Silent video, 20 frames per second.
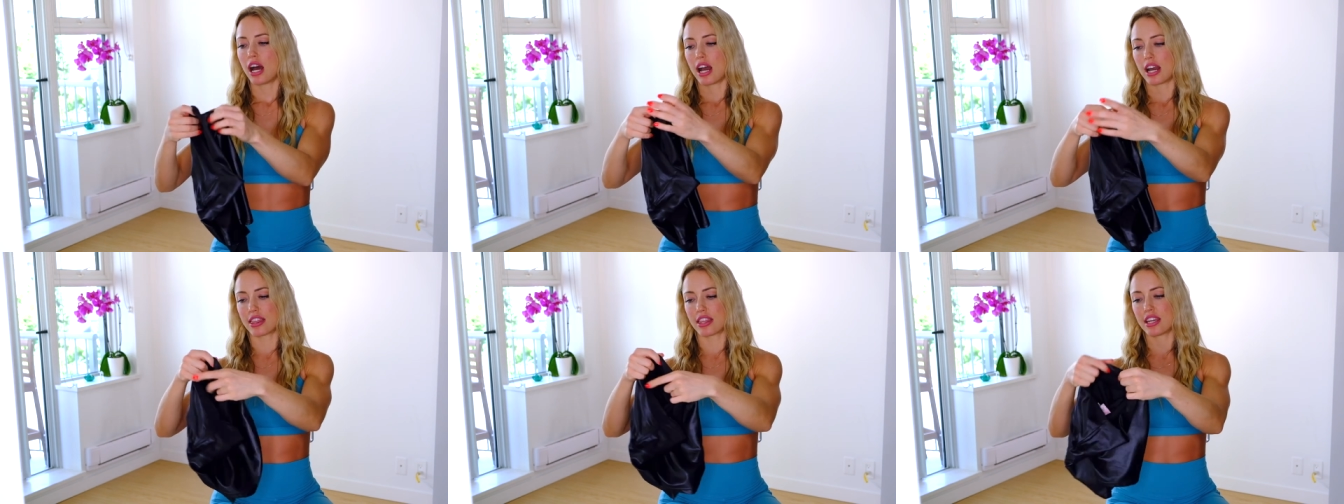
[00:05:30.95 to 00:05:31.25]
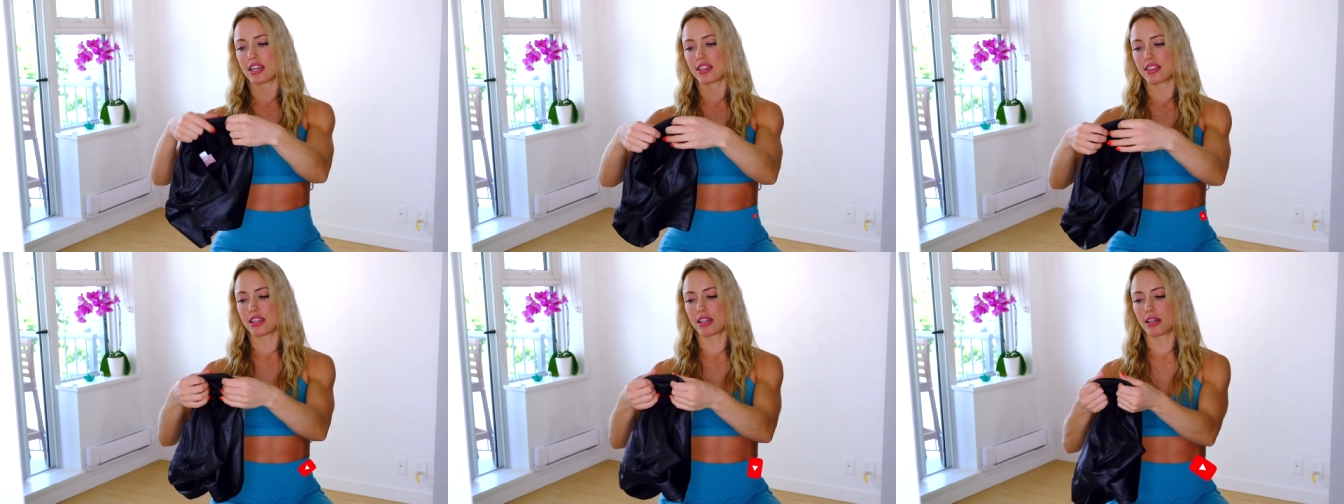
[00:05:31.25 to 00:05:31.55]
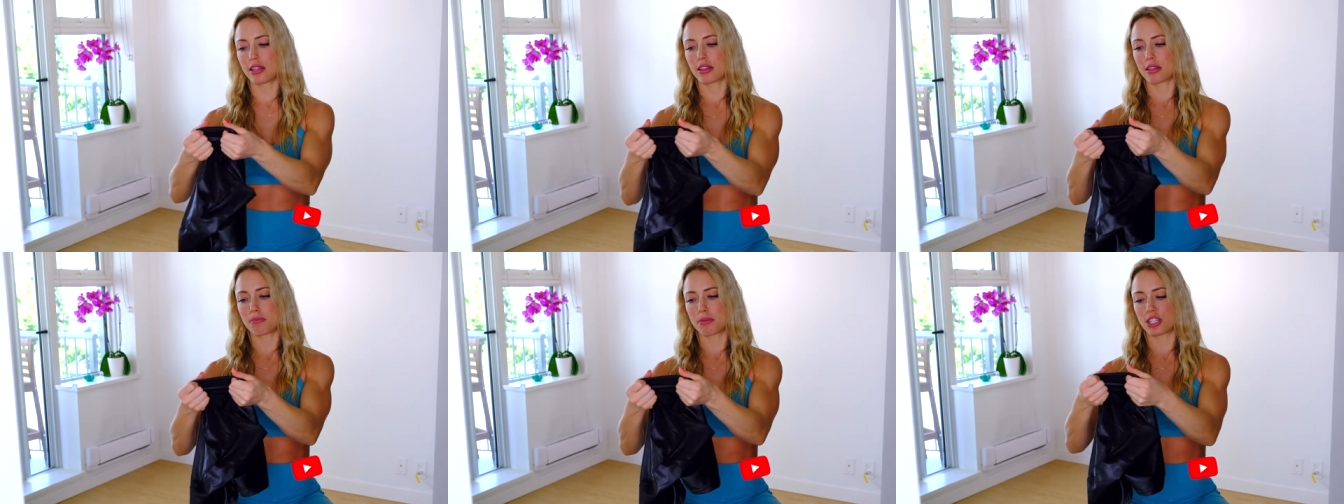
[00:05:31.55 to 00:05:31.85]
I think
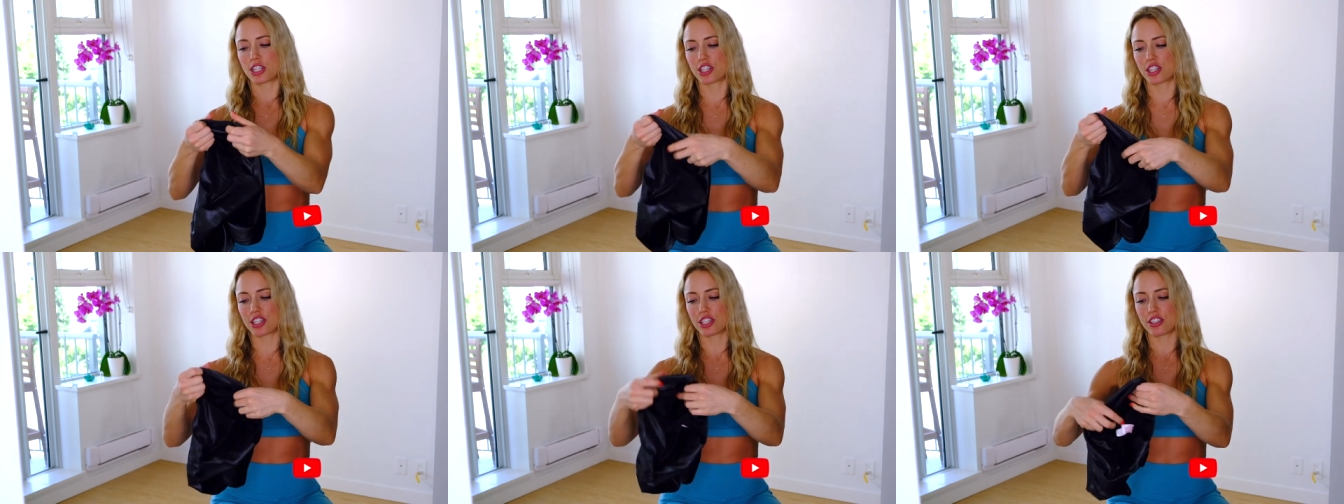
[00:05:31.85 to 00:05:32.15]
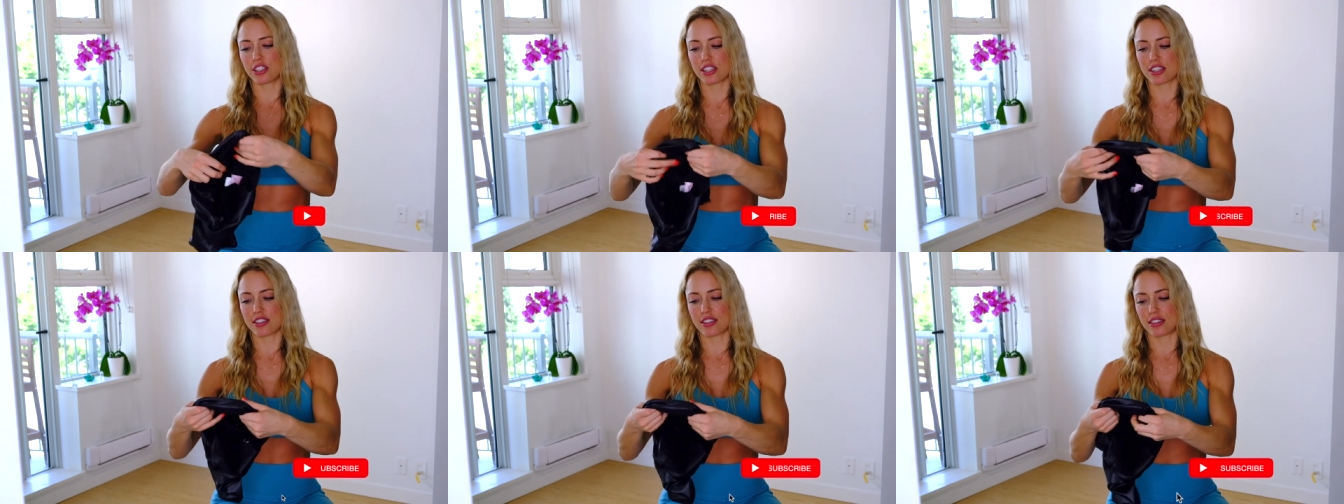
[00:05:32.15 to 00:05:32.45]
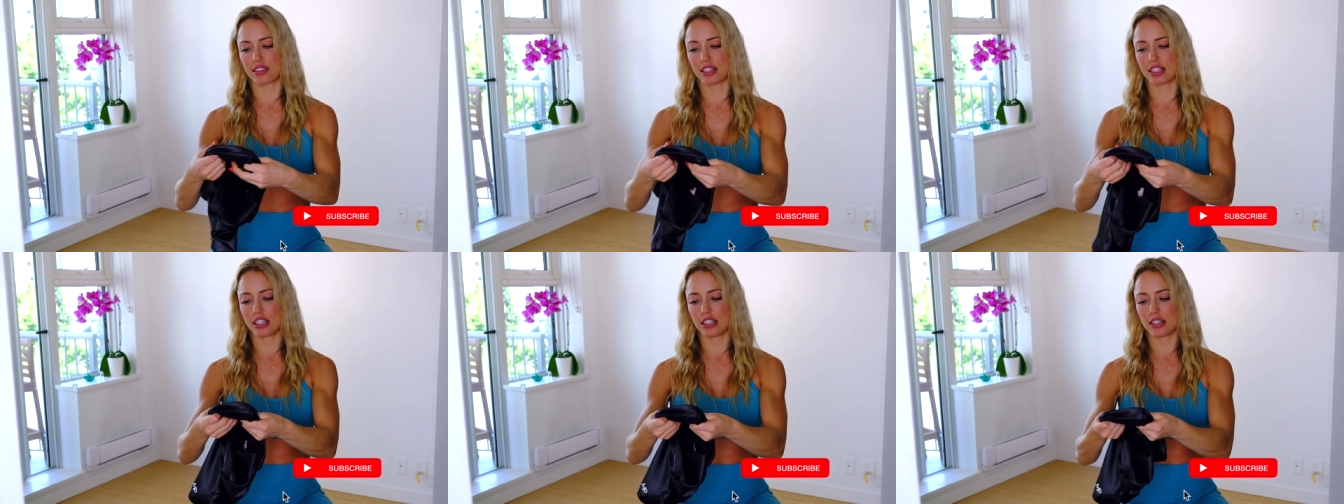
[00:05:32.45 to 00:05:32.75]
the, the material is a
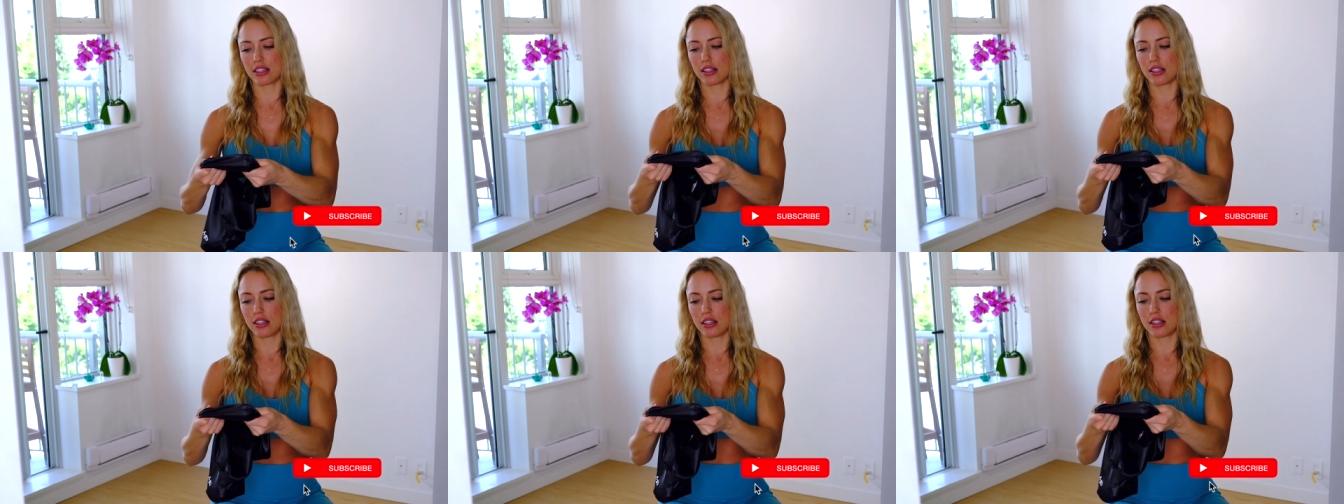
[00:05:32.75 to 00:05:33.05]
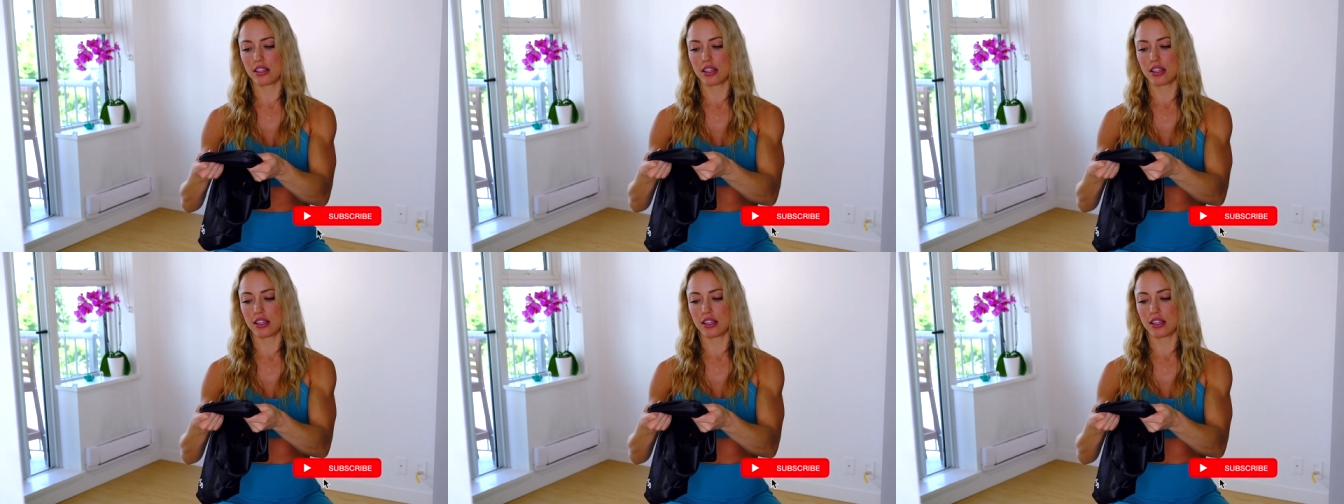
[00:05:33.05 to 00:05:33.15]
little